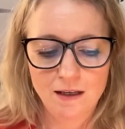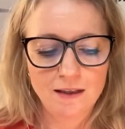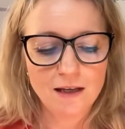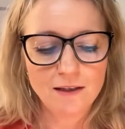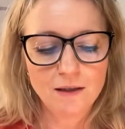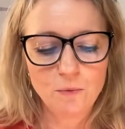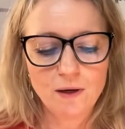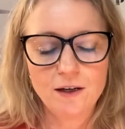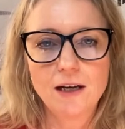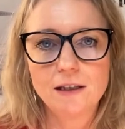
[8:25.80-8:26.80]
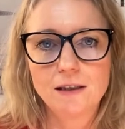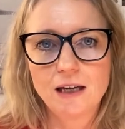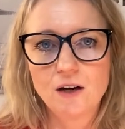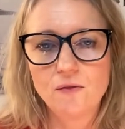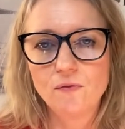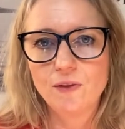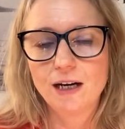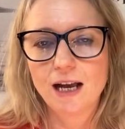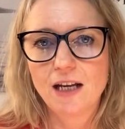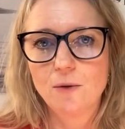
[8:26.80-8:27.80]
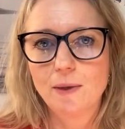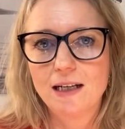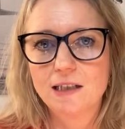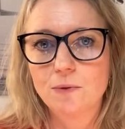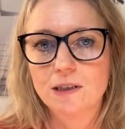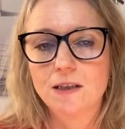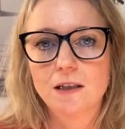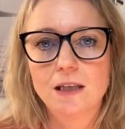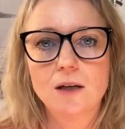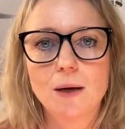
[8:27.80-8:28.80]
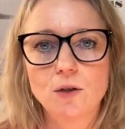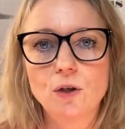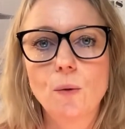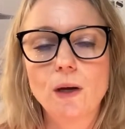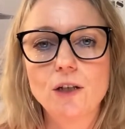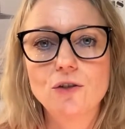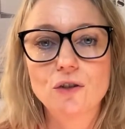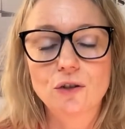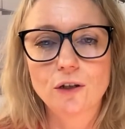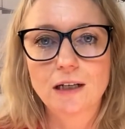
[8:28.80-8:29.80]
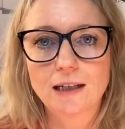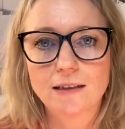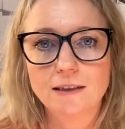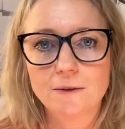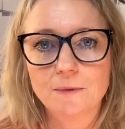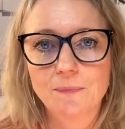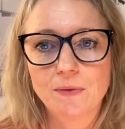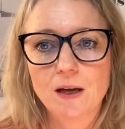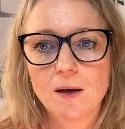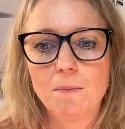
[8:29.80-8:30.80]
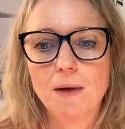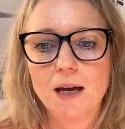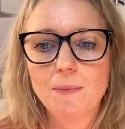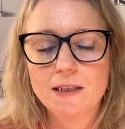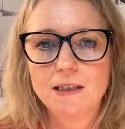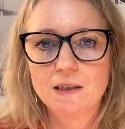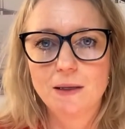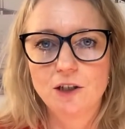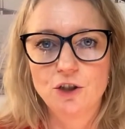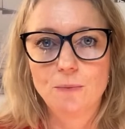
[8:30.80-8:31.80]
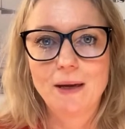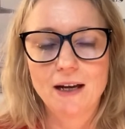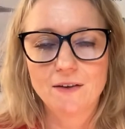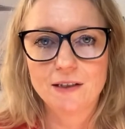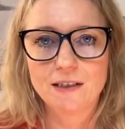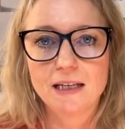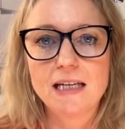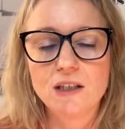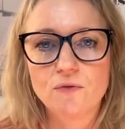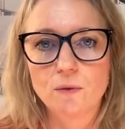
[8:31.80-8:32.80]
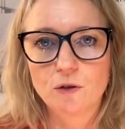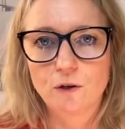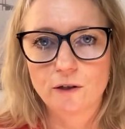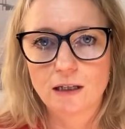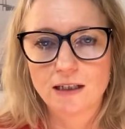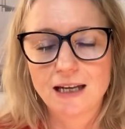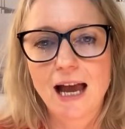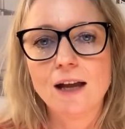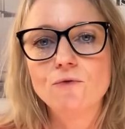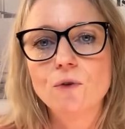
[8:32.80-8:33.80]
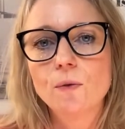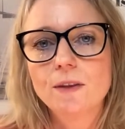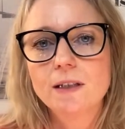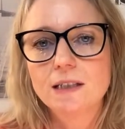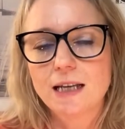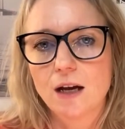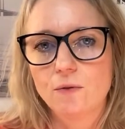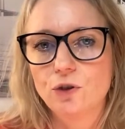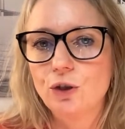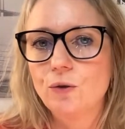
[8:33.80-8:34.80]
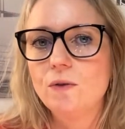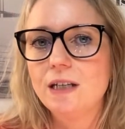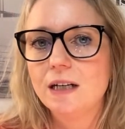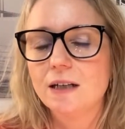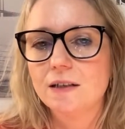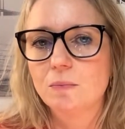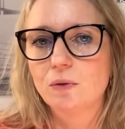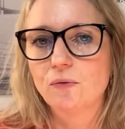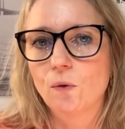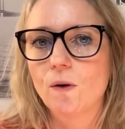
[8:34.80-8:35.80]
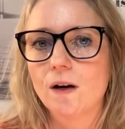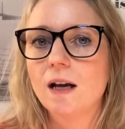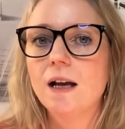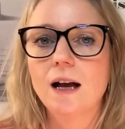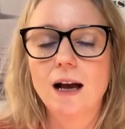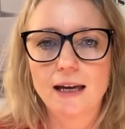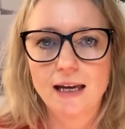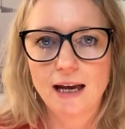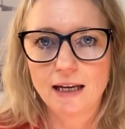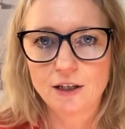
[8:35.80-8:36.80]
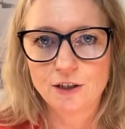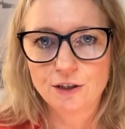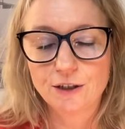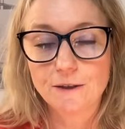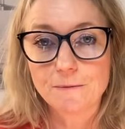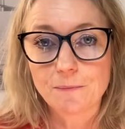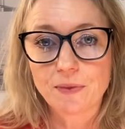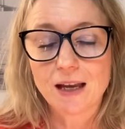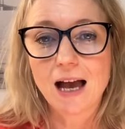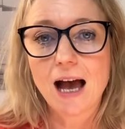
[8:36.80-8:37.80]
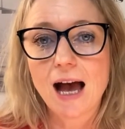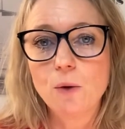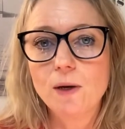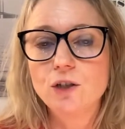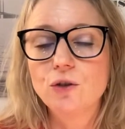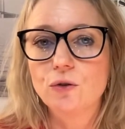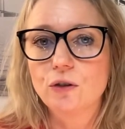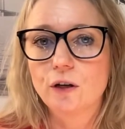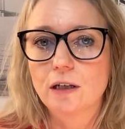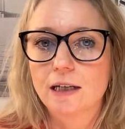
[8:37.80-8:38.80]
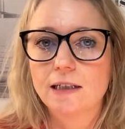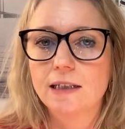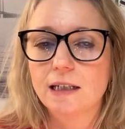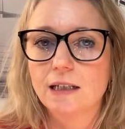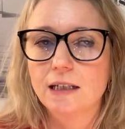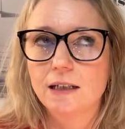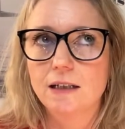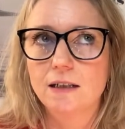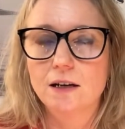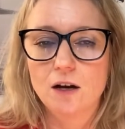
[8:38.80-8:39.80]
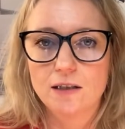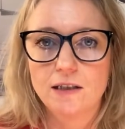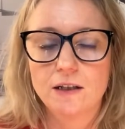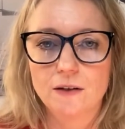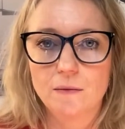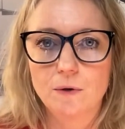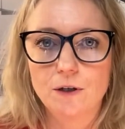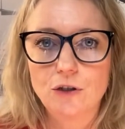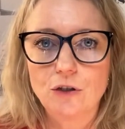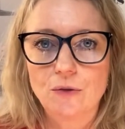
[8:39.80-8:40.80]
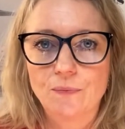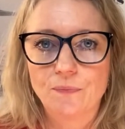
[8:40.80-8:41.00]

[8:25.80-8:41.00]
Another thing that I had on my list was the thing about going to Scotland. My business manager, Paris, is from Scotland. I wrote this down 2 years before I hired her. I went to Scotland last year in March.